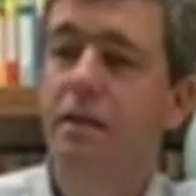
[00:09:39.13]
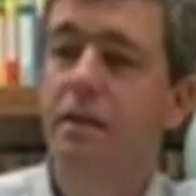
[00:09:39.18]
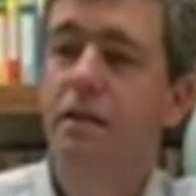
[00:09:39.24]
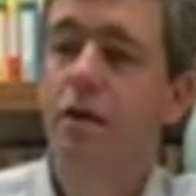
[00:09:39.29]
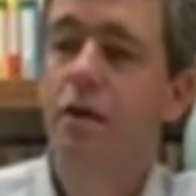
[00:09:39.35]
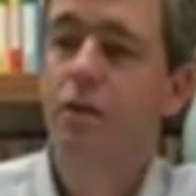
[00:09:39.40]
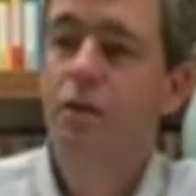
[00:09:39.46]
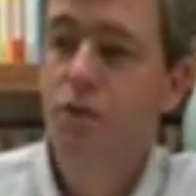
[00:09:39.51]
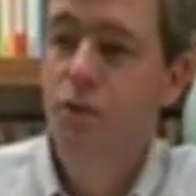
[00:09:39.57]

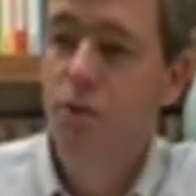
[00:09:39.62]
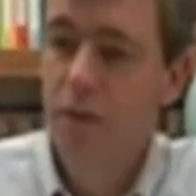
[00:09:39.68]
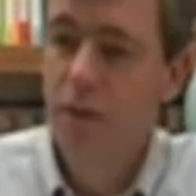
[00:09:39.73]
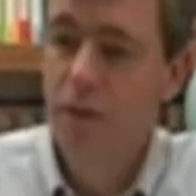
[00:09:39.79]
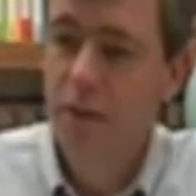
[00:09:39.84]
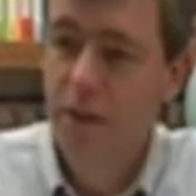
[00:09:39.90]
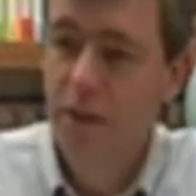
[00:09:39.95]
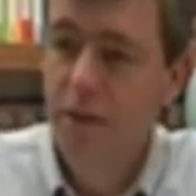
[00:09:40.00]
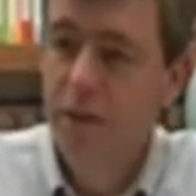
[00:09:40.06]
Coach will
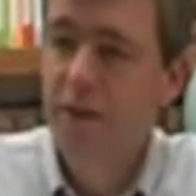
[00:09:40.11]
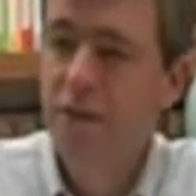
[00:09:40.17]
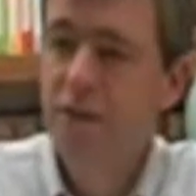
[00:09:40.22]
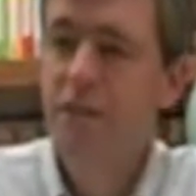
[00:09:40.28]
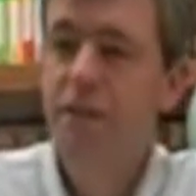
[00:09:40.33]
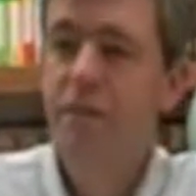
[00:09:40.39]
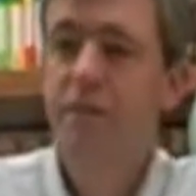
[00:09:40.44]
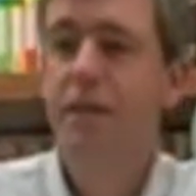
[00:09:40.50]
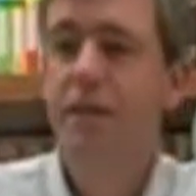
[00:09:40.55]
encourage
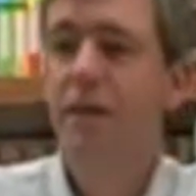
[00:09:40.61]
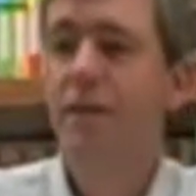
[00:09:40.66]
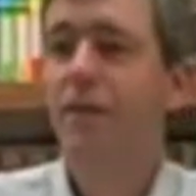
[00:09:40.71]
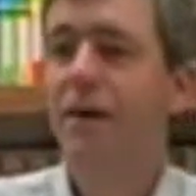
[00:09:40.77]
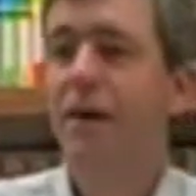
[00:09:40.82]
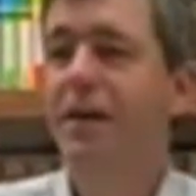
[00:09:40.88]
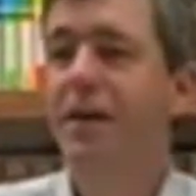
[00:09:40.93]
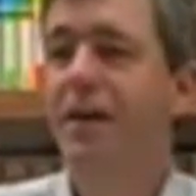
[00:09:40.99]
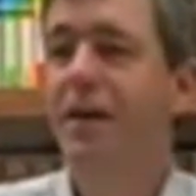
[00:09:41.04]
them to get
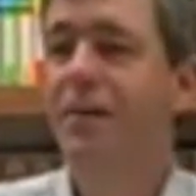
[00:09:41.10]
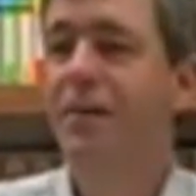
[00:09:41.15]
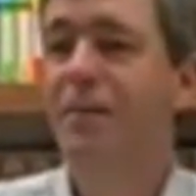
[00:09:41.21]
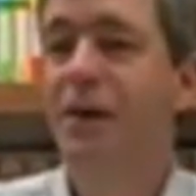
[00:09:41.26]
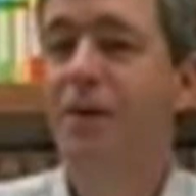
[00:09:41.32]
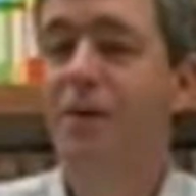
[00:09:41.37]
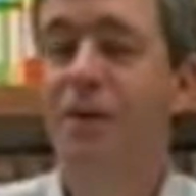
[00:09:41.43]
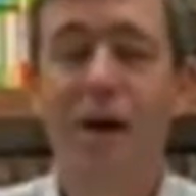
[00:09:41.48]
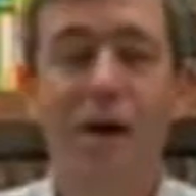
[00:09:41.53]
back up.
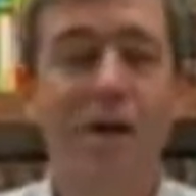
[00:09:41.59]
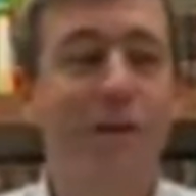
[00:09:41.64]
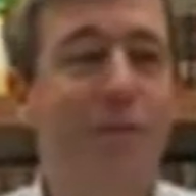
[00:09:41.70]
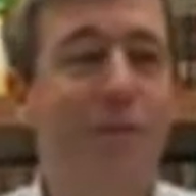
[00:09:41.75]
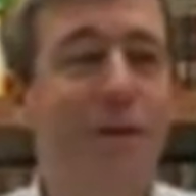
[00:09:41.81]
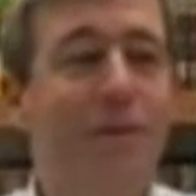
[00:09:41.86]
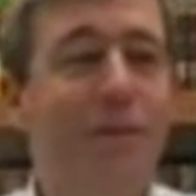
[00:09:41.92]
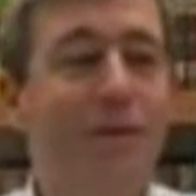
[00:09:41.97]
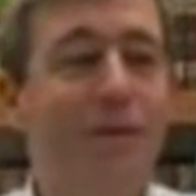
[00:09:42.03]
I
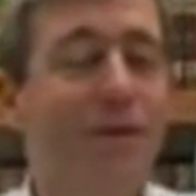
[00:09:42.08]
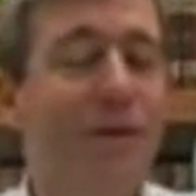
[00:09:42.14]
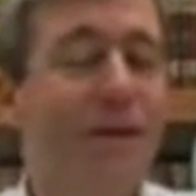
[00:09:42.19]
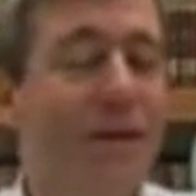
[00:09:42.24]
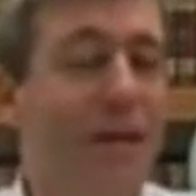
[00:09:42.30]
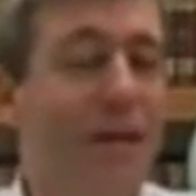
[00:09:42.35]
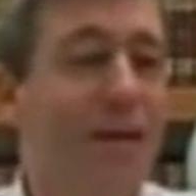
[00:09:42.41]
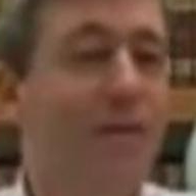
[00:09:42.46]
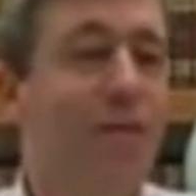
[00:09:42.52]
remember
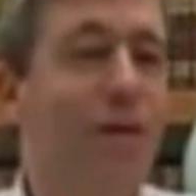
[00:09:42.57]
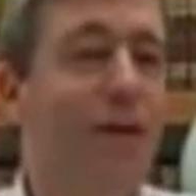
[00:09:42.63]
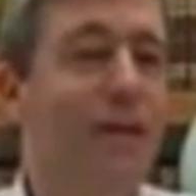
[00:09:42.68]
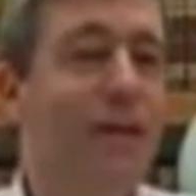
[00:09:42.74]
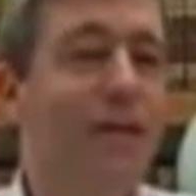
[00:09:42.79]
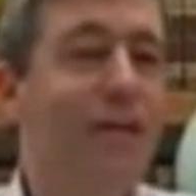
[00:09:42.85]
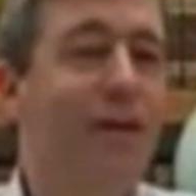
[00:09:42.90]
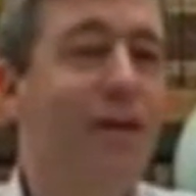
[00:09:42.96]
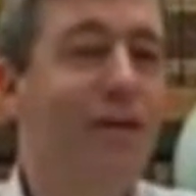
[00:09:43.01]

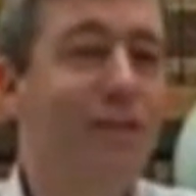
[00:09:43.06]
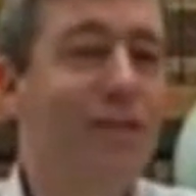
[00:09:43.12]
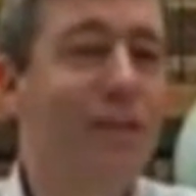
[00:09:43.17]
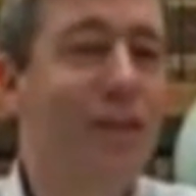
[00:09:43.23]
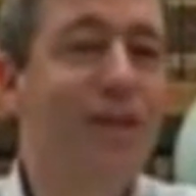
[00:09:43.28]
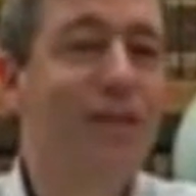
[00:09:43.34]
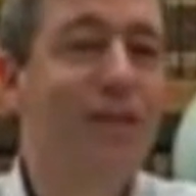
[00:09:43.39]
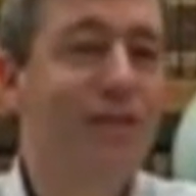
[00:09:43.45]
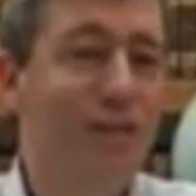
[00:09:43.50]
running cross
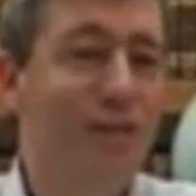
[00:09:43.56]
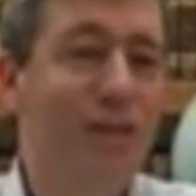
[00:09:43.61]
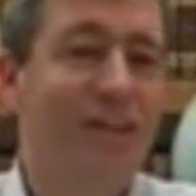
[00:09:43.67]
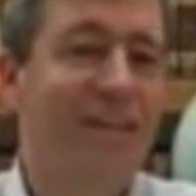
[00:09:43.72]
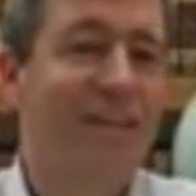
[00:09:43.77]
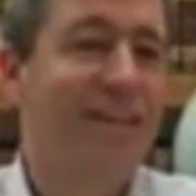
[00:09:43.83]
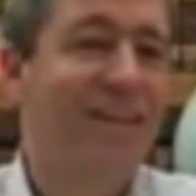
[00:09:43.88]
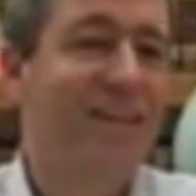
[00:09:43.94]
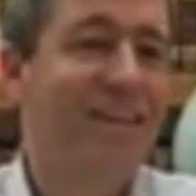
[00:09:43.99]
country